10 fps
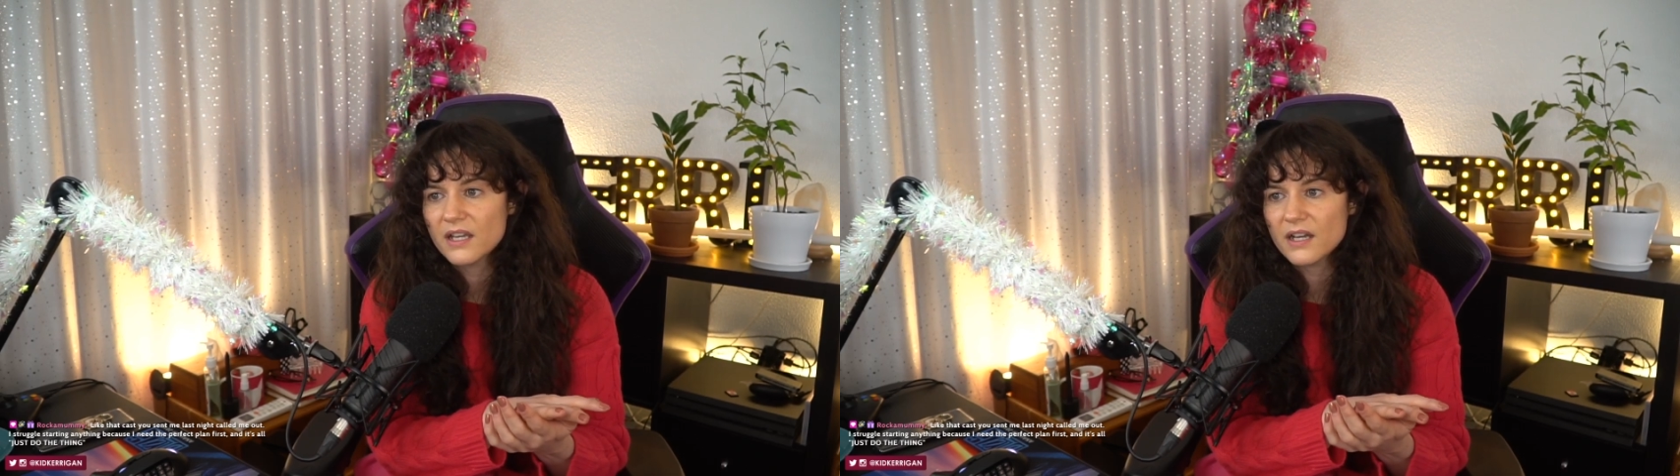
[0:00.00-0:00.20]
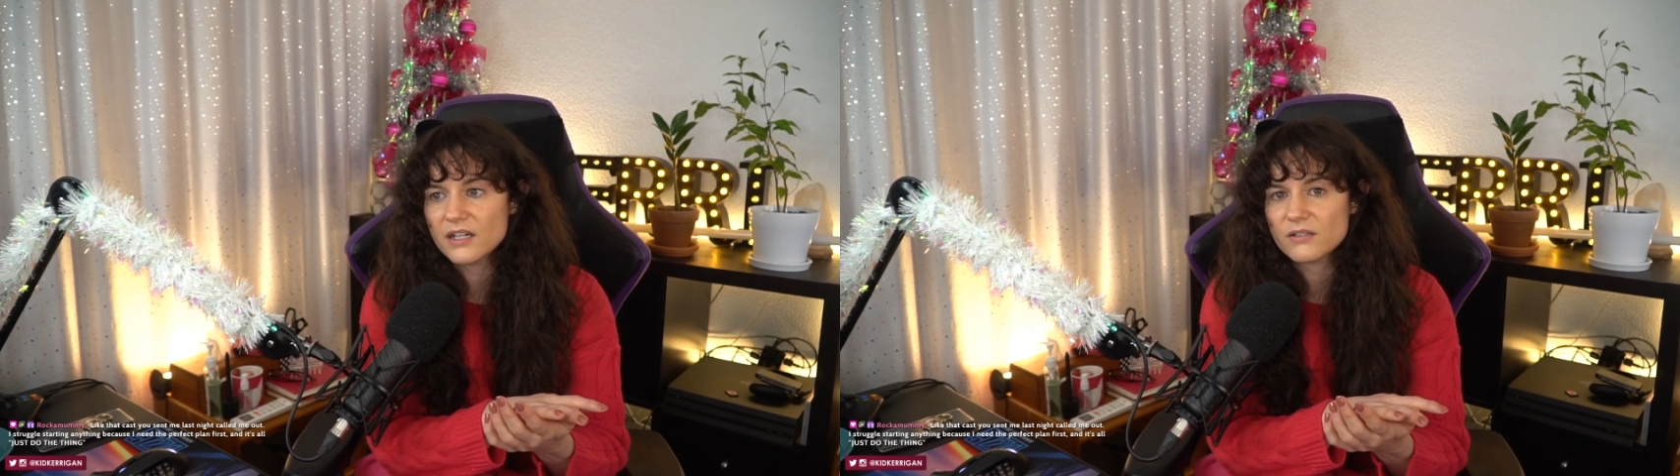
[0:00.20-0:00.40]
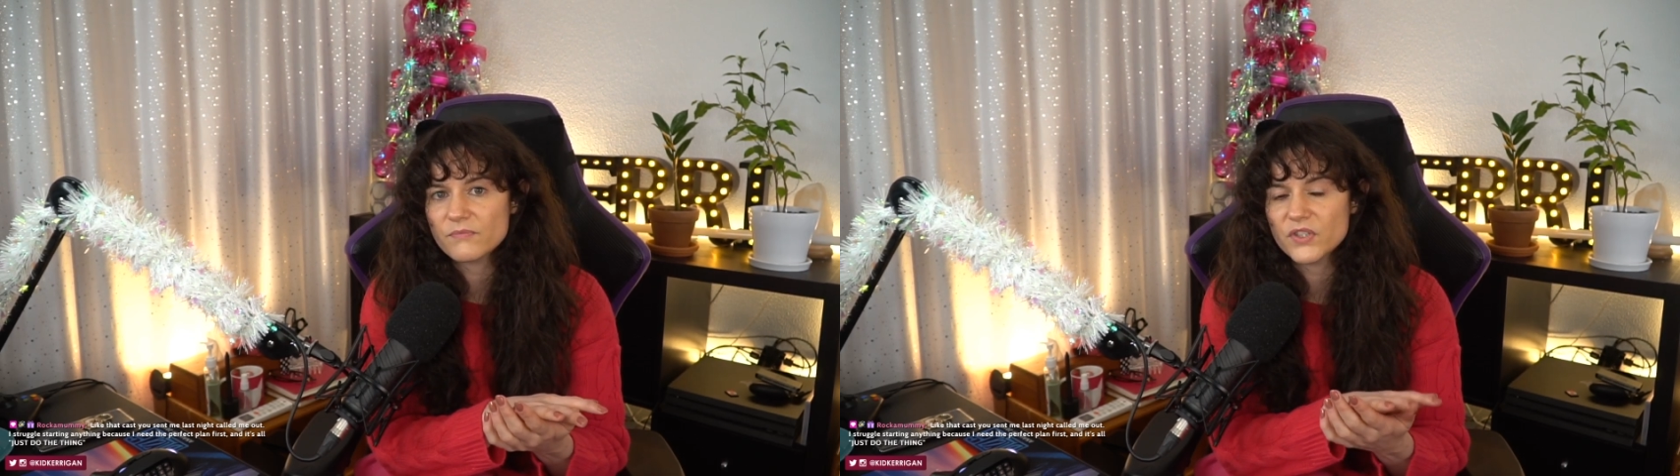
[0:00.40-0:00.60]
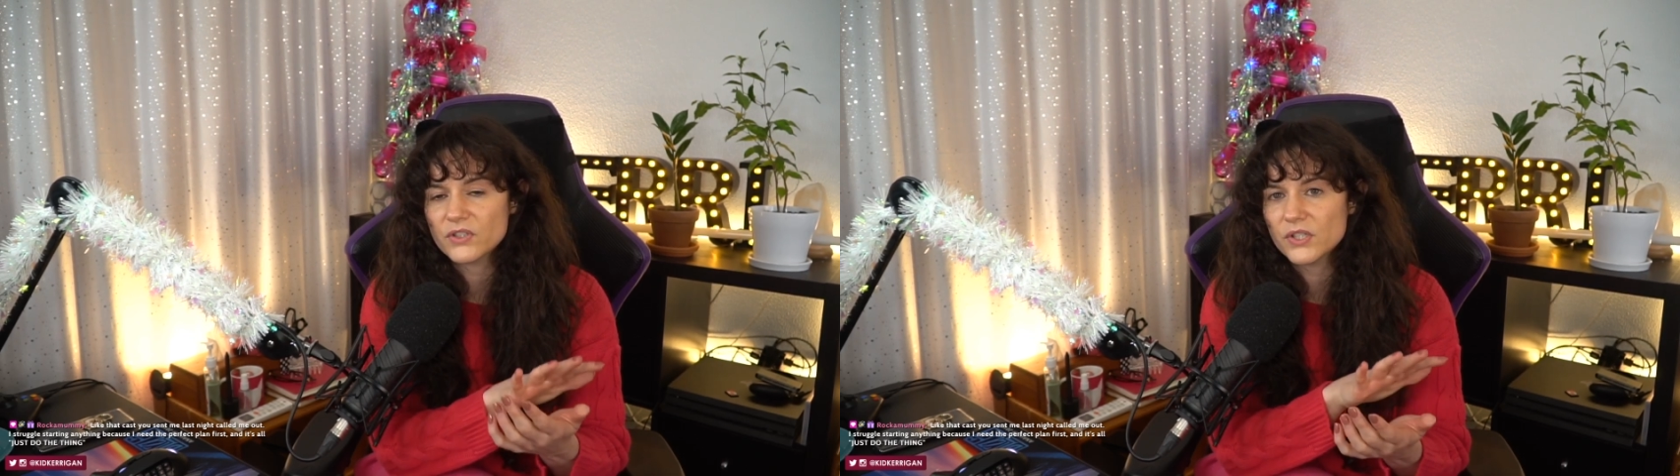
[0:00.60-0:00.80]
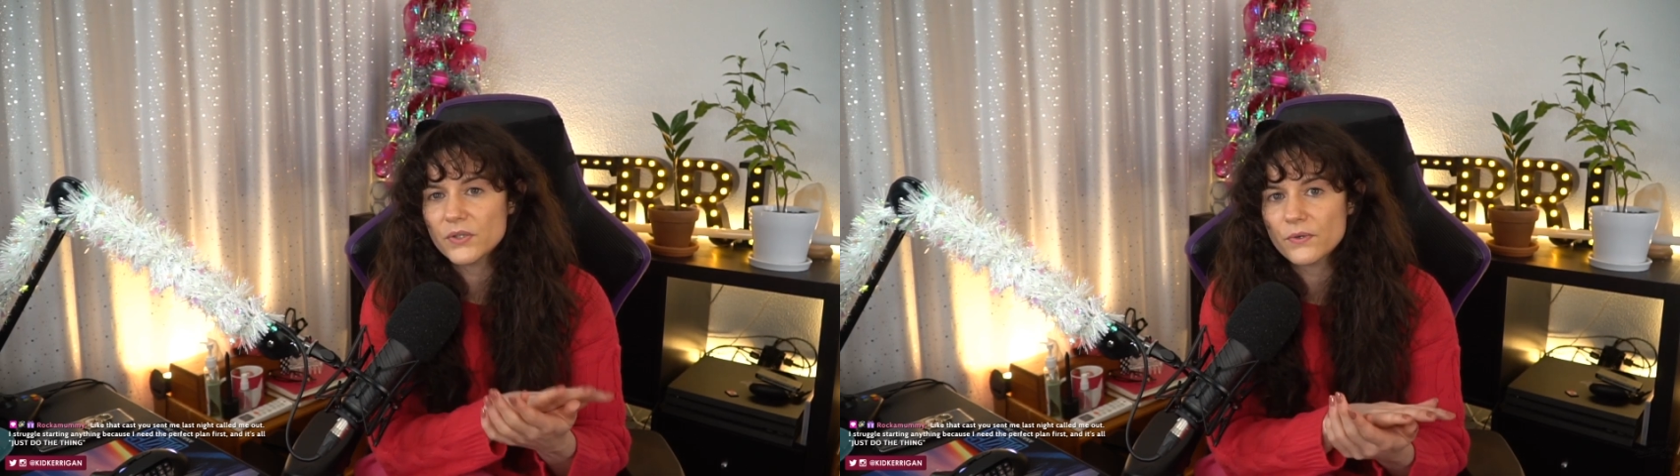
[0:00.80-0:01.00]

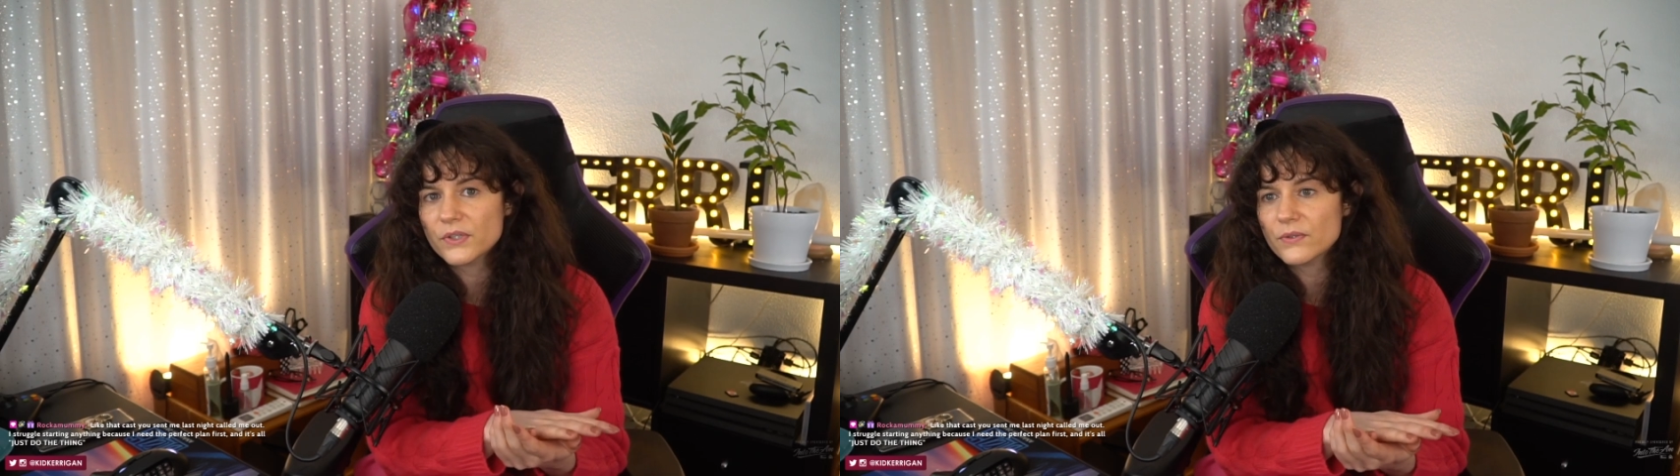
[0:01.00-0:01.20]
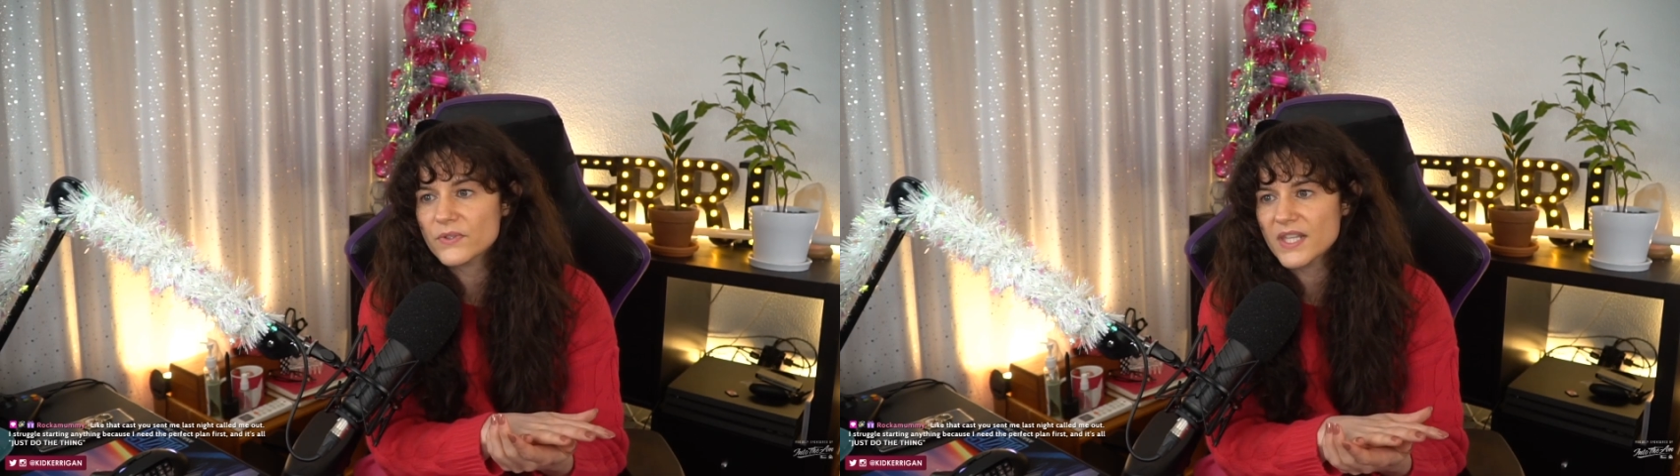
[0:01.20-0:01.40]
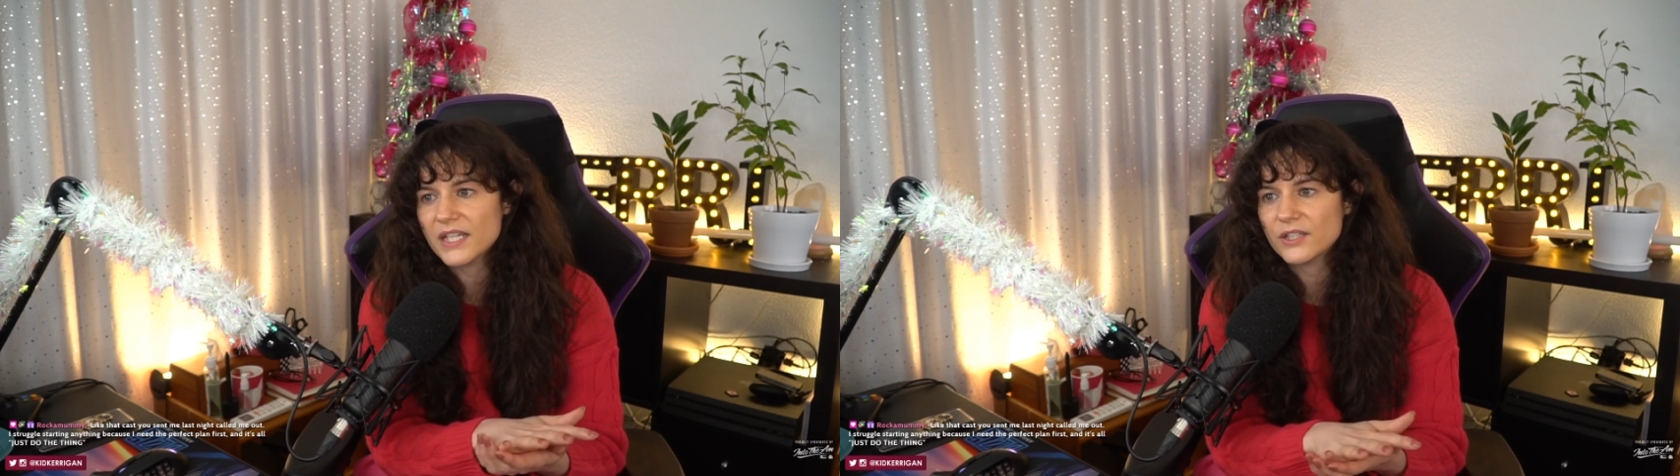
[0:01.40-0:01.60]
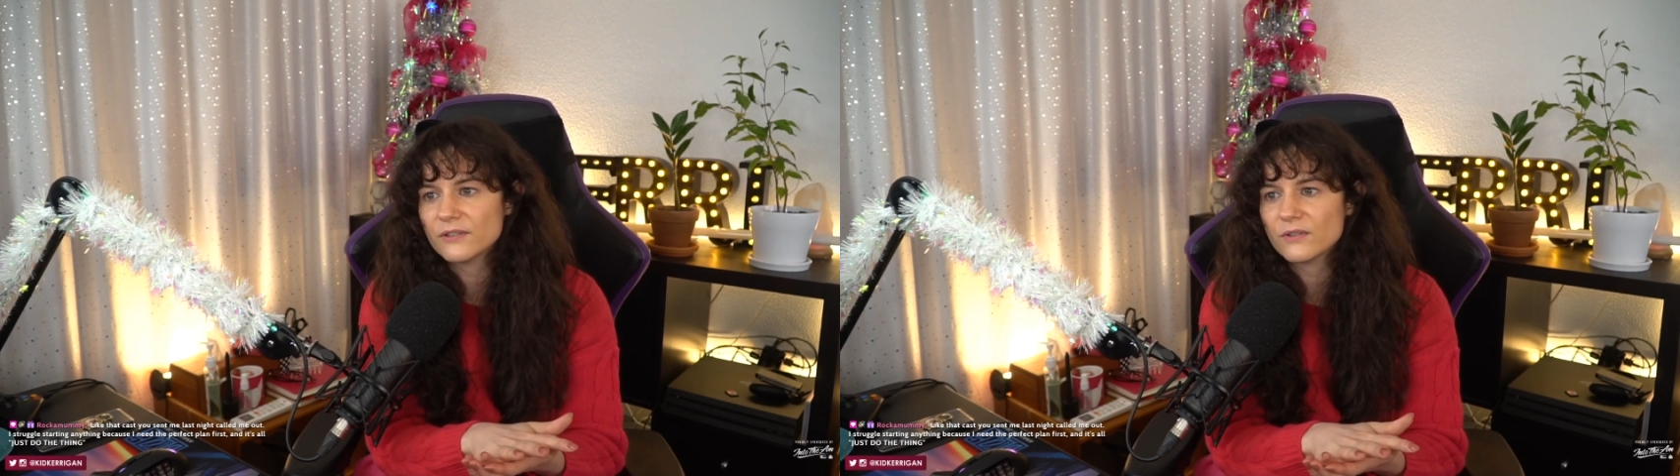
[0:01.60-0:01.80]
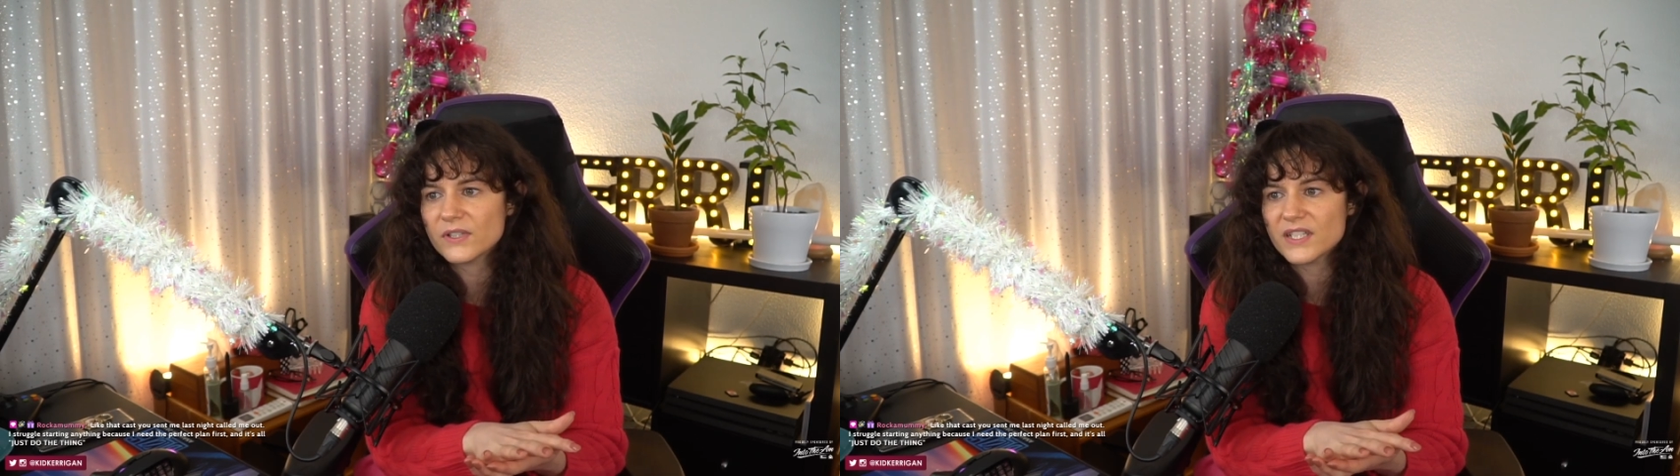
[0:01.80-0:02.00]
tutorials that you
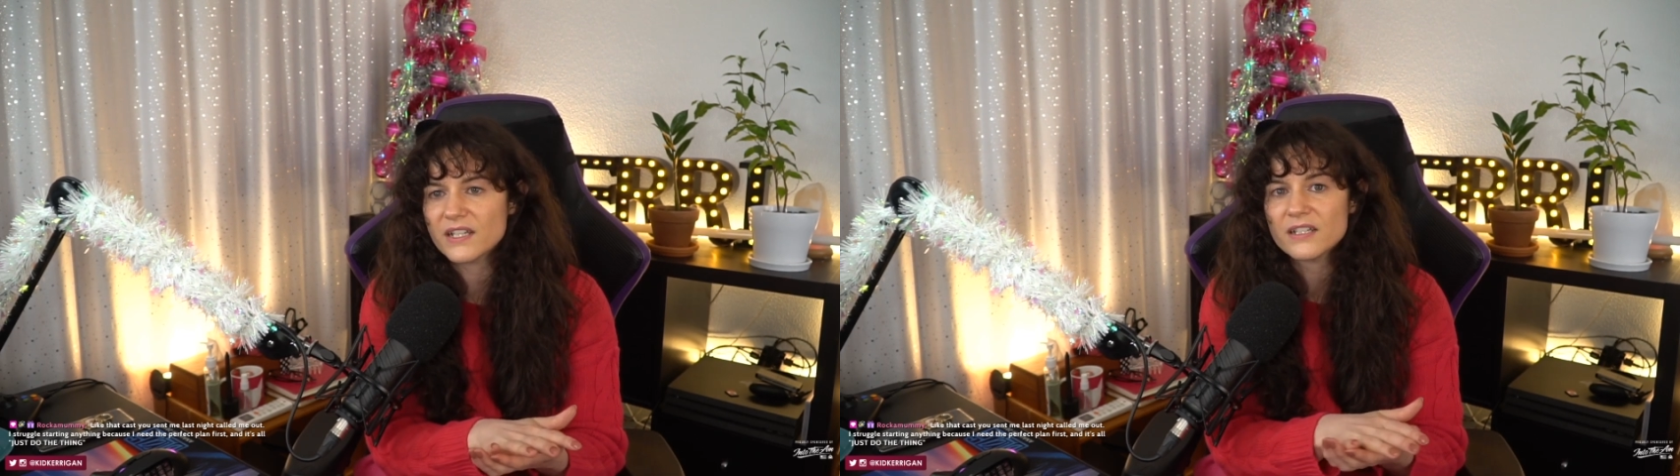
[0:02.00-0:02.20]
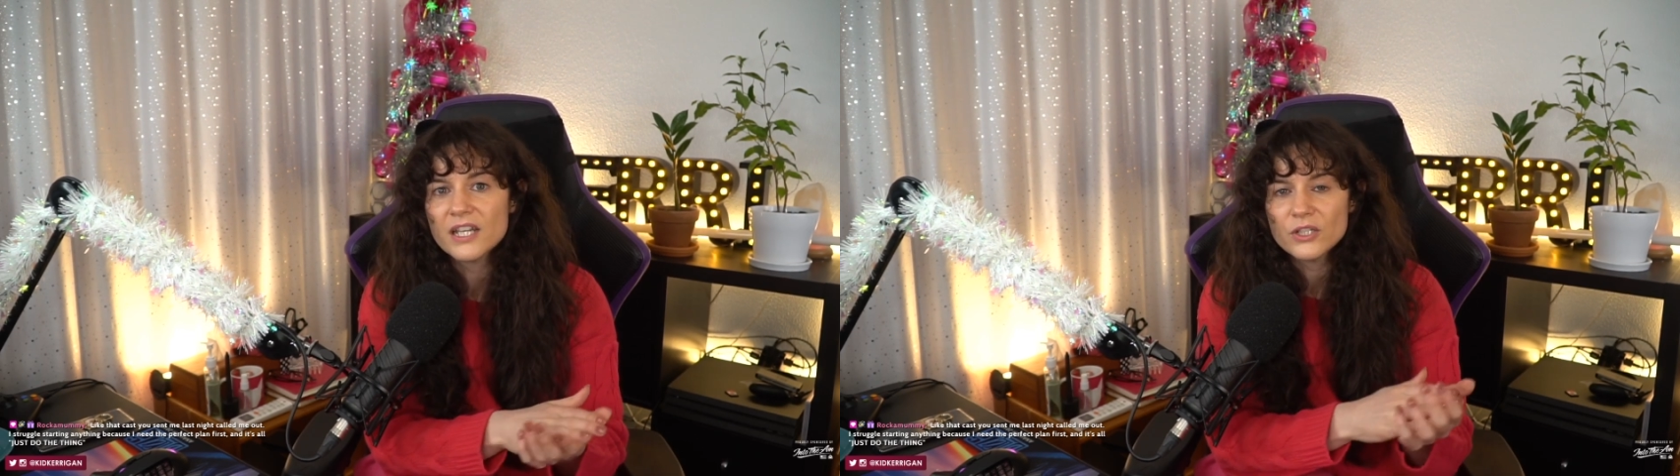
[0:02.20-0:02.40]
looked at,